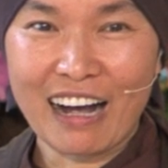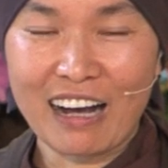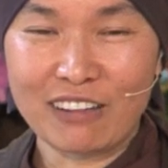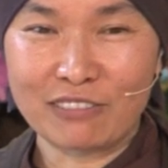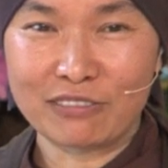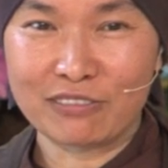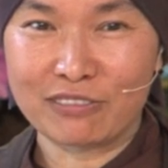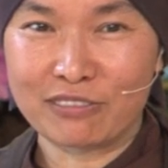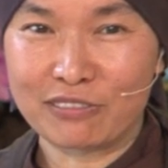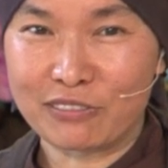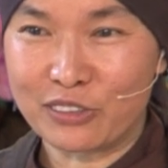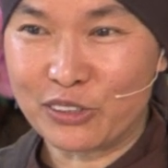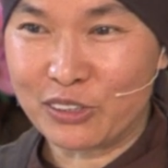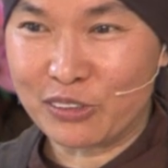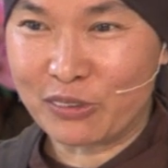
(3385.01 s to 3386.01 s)
of
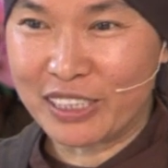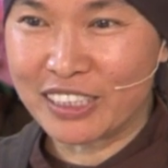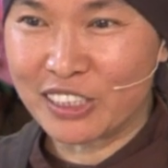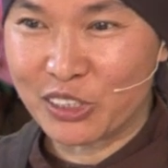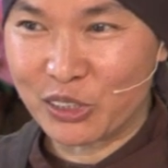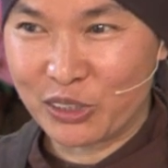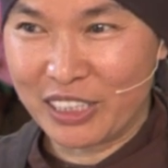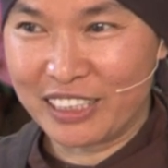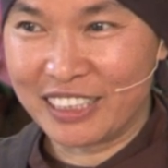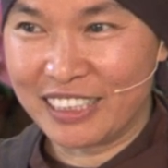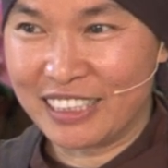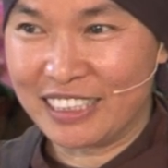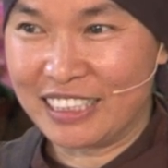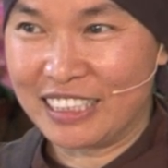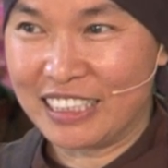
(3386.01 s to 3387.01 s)
doing
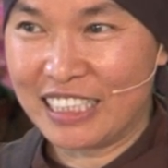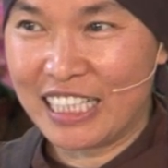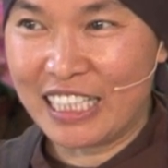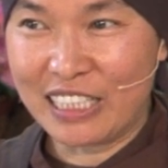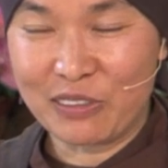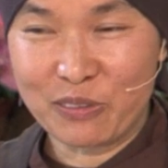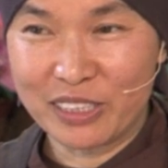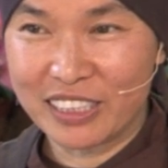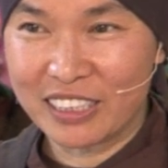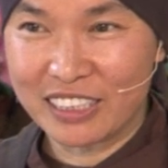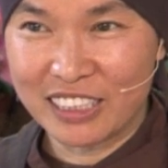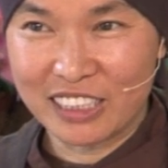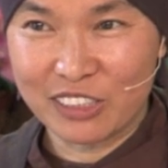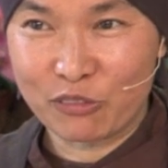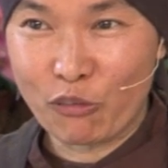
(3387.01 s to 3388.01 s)
registration, it wasn't
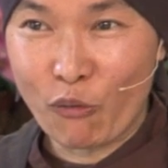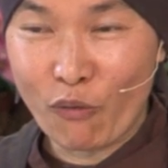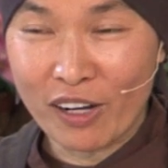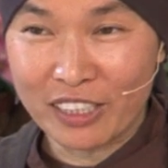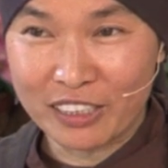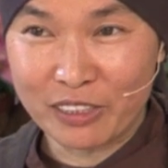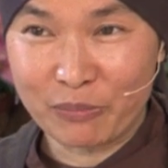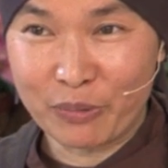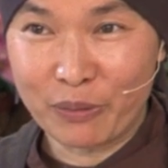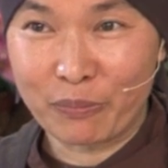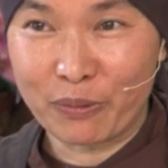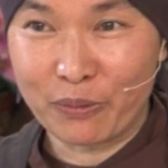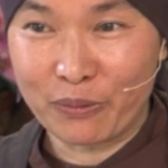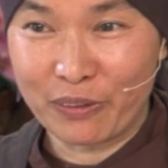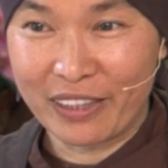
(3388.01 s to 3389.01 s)
just 400
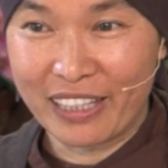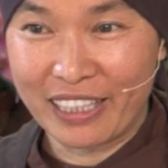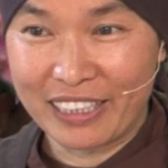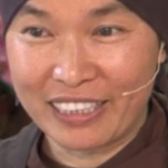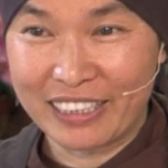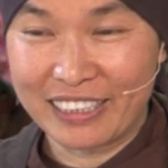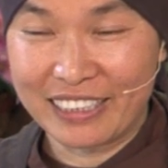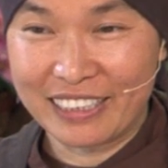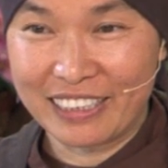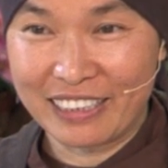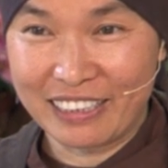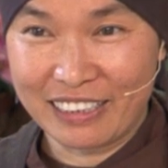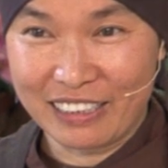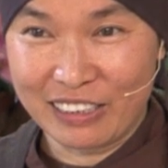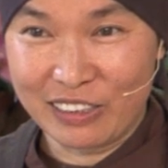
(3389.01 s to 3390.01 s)
people that,
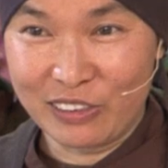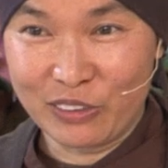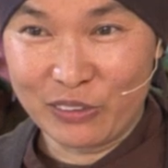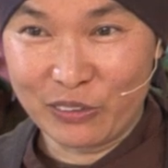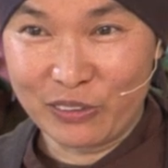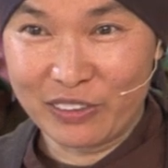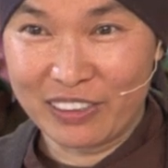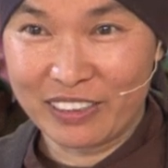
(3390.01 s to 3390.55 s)
you know,